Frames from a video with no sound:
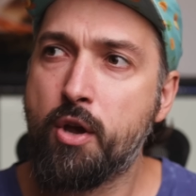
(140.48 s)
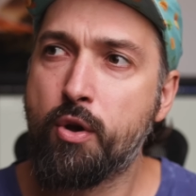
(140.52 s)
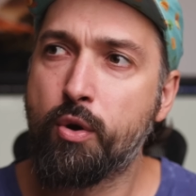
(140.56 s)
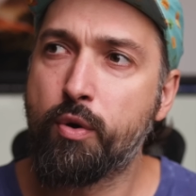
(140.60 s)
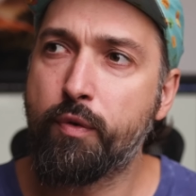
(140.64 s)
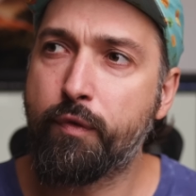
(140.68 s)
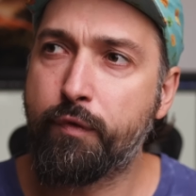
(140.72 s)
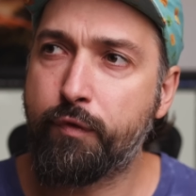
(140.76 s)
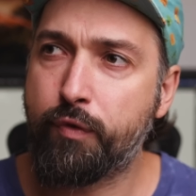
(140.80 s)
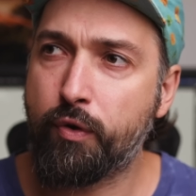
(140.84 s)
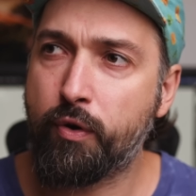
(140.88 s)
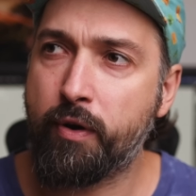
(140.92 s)

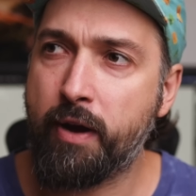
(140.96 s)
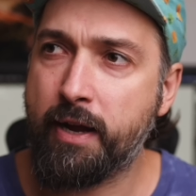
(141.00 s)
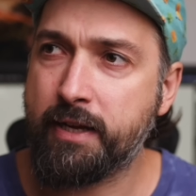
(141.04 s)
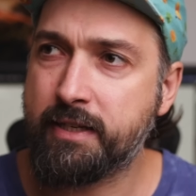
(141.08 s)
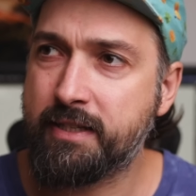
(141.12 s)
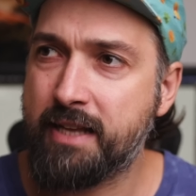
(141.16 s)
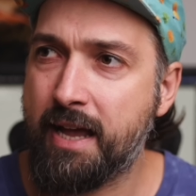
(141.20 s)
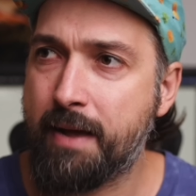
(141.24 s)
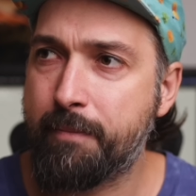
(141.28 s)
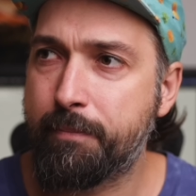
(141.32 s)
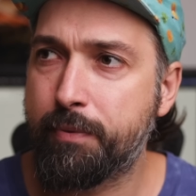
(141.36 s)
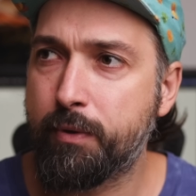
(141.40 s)
who, for
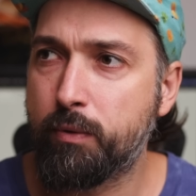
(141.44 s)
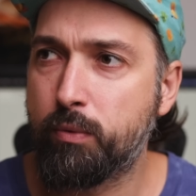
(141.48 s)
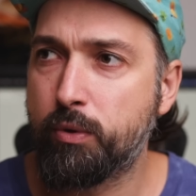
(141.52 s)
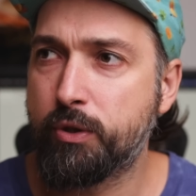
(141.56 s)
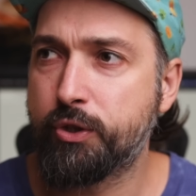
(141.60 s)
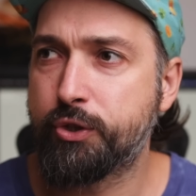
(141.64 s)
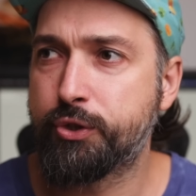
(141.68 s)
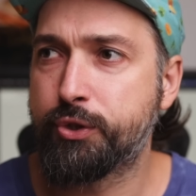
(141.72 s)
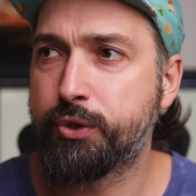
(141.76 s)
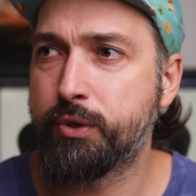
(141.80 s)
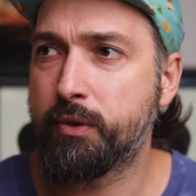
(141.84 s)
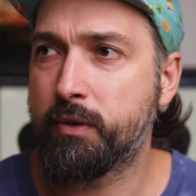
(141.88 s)
example,
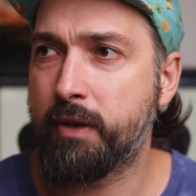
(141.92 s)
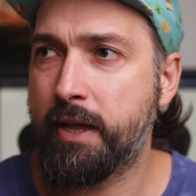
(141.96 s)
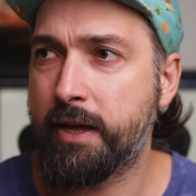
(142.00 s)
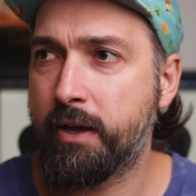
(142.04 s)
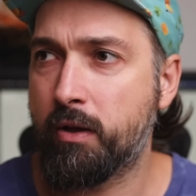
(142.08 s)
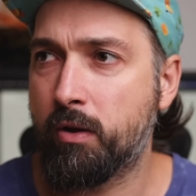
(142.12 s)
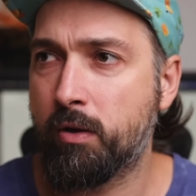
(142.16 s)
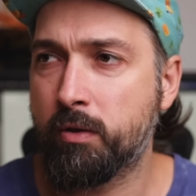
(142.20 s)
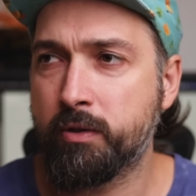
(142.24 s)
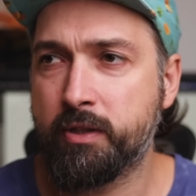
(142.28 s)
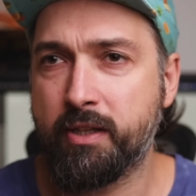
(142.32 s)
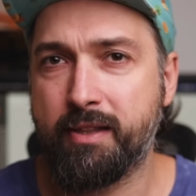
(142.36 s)
will shoot
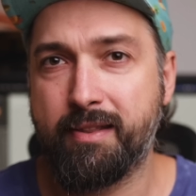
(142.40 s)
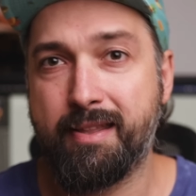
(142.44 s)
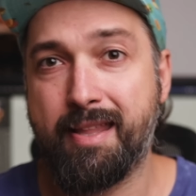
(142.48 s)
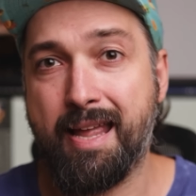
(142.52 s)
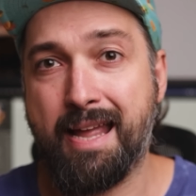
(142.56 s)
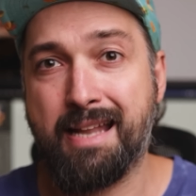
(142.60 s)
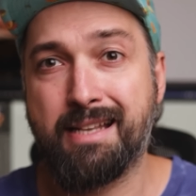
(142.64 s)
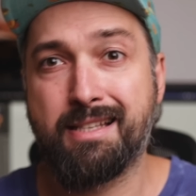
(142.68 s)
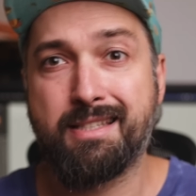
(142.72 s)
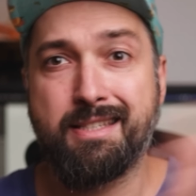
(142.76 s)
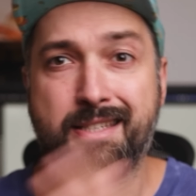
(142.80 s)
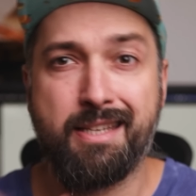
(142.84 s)
all the
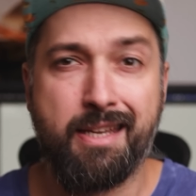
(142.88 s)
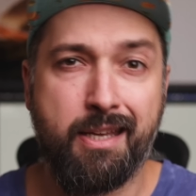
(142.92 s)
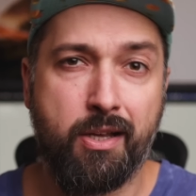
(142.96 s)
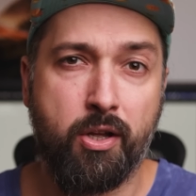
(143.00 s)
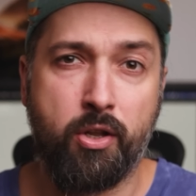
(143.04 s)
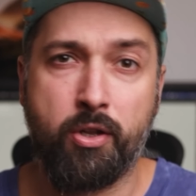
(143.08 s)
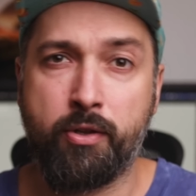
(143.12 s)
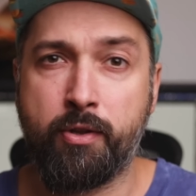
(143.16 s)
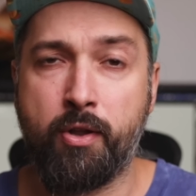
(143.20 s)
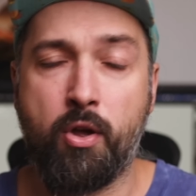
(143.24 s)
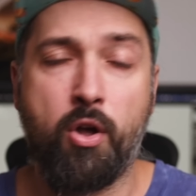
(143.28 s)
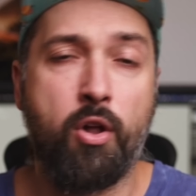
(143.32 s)
dancing
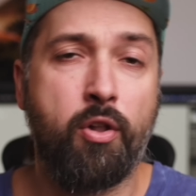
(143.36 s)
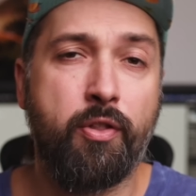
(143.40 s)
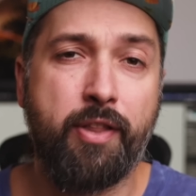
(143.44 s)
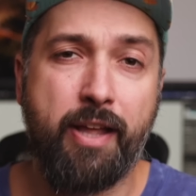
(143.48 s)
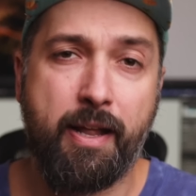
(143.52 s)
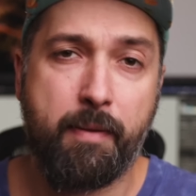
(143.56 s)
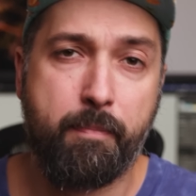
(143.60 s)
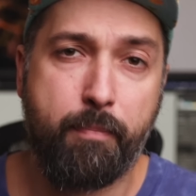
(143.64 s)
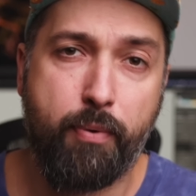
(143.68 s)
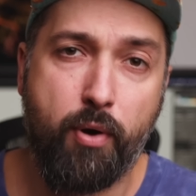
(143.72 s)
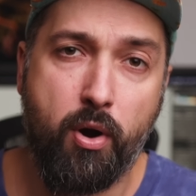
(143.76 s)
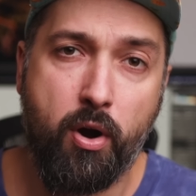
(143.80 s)
on all
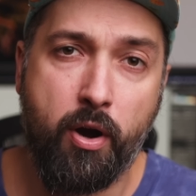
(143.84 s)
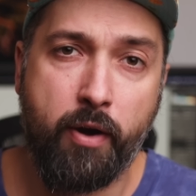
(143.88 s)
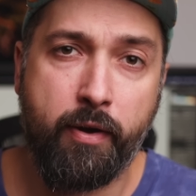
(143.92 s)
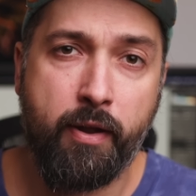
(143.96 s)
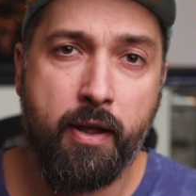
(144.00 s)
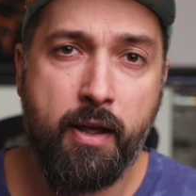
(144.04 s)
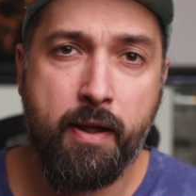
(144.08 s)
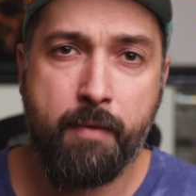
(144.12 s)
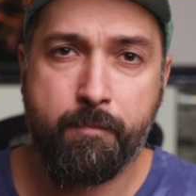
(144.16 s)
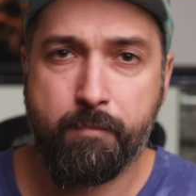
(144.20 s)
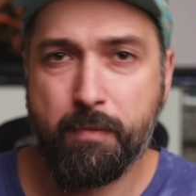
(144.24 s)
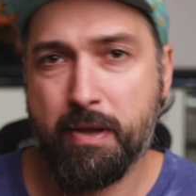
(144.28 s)
that part
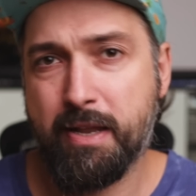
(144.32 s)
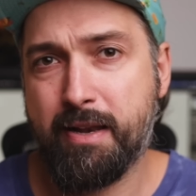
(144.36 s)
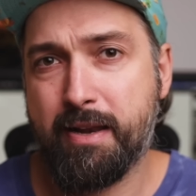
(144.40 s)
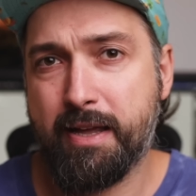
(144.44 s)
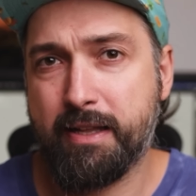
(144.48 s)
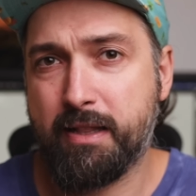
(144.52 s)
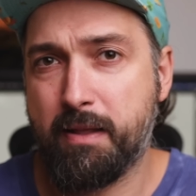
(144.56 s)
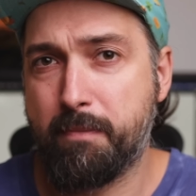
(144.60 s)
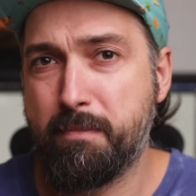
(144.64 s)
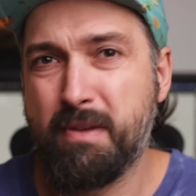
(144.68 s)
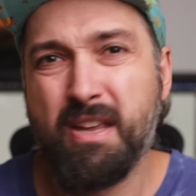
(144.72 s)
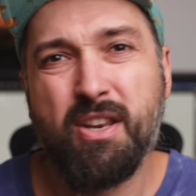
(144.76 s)
in
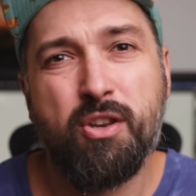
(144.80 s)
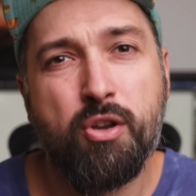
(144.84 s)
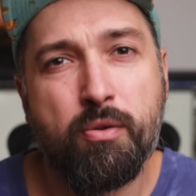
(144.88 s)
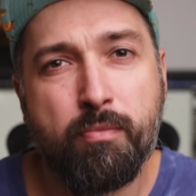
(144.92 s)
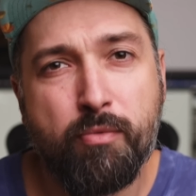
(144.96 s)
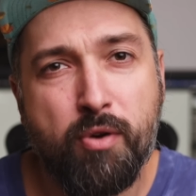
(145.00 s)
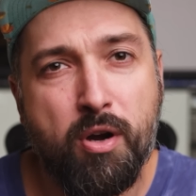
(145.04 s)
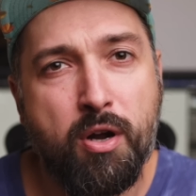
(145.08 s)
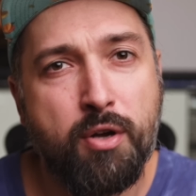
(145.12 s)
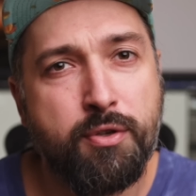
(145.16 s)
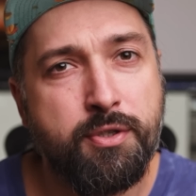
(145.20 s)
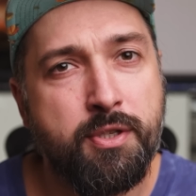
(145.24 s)
the medium
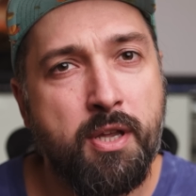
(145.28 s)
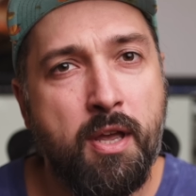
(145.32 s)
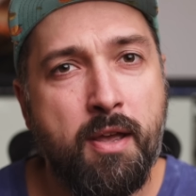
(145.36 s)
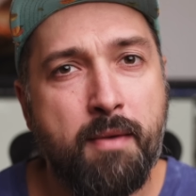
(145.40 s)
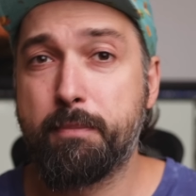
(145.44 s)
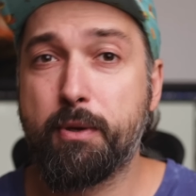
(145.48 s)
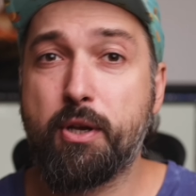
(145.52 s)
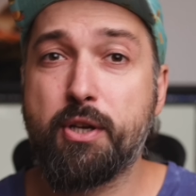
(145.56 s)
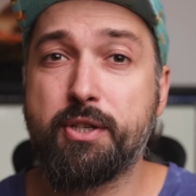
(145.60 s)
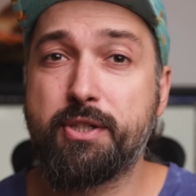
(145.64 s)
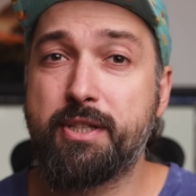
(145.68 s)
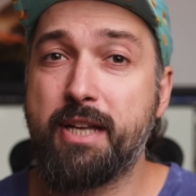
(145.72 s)
RAWs
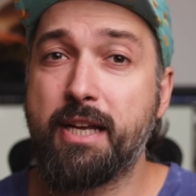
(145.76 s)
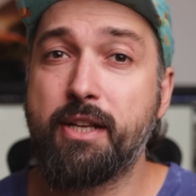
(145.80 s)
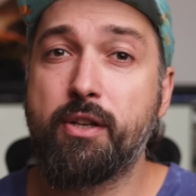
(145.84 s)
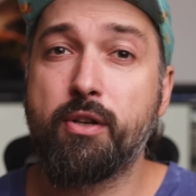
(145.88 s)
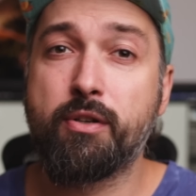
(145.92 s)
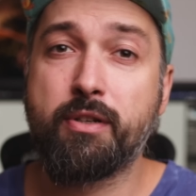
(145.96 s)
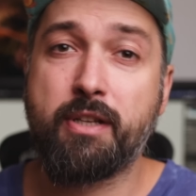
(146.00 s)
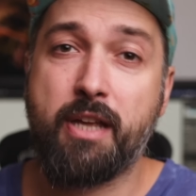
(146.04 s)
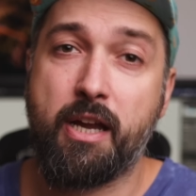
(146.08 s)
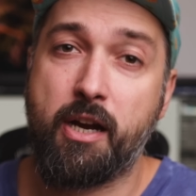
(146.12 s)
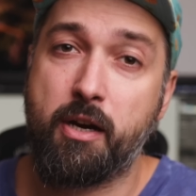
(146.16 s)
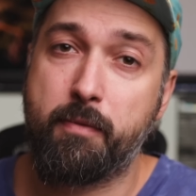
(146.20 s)
because they
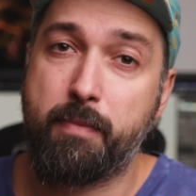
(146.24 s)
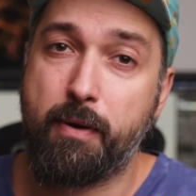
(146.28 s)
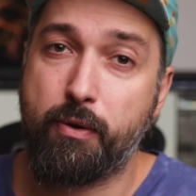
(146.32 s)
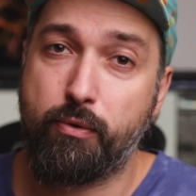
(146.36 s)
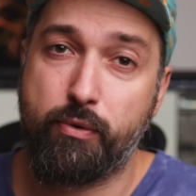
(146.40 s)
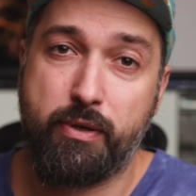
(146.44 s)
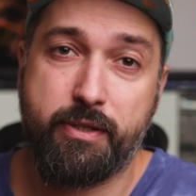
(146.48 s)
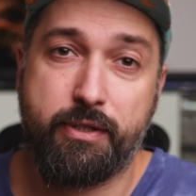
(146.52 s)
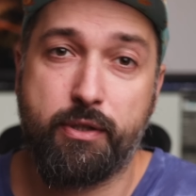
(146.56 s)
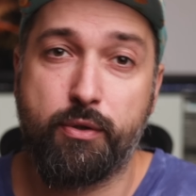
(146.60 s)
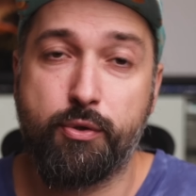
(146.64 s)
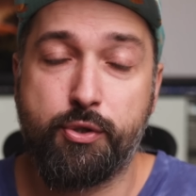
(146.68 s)
don't care about
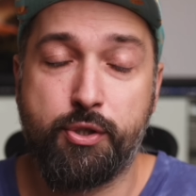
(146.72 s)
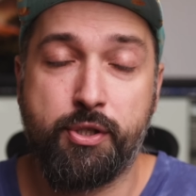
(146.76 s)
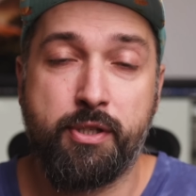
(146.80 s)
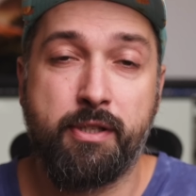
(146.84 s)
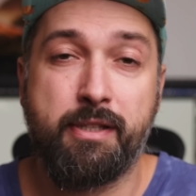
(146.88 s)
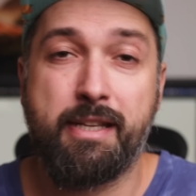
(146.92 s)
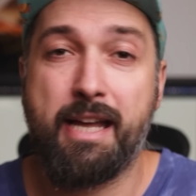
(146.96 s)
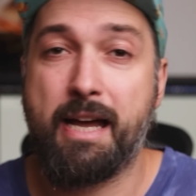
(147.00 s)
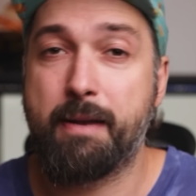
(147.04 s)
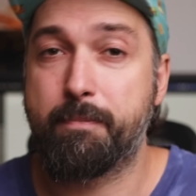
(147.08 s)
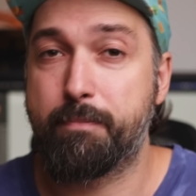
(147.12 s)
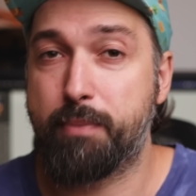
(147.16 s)

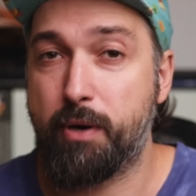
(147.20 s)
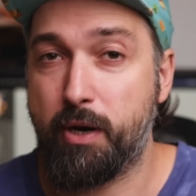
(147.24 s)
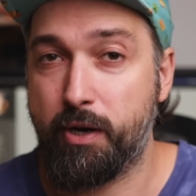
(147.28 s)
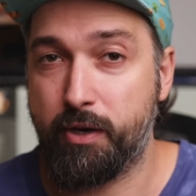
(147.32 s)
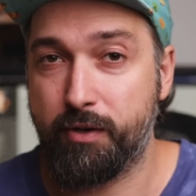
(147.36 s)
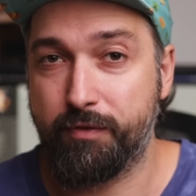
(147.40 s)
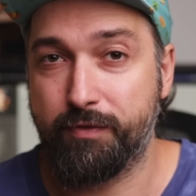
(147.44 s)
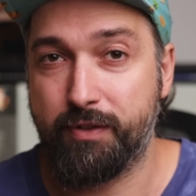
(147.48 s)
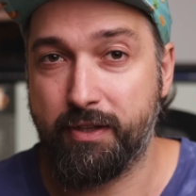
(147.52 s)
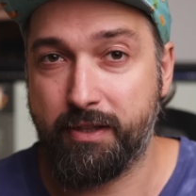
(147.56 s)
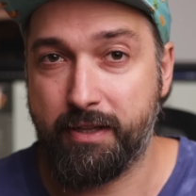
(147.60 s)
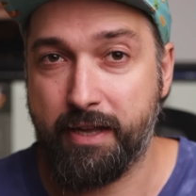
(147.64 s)
resolution that part
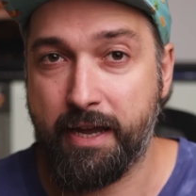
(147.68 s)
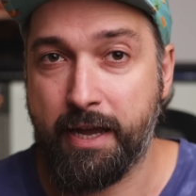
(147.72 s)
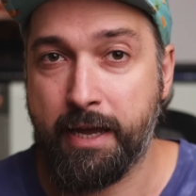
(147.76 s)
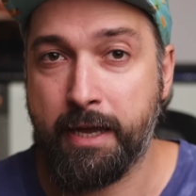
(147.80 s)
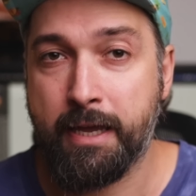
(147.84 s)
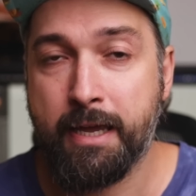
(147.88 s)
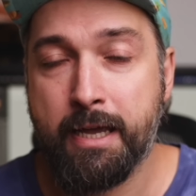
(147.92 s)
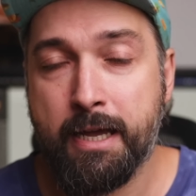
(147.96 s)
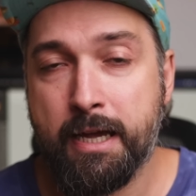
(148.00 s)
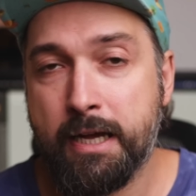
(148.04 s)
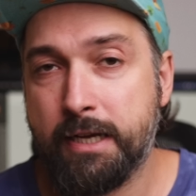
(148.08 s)
of the day.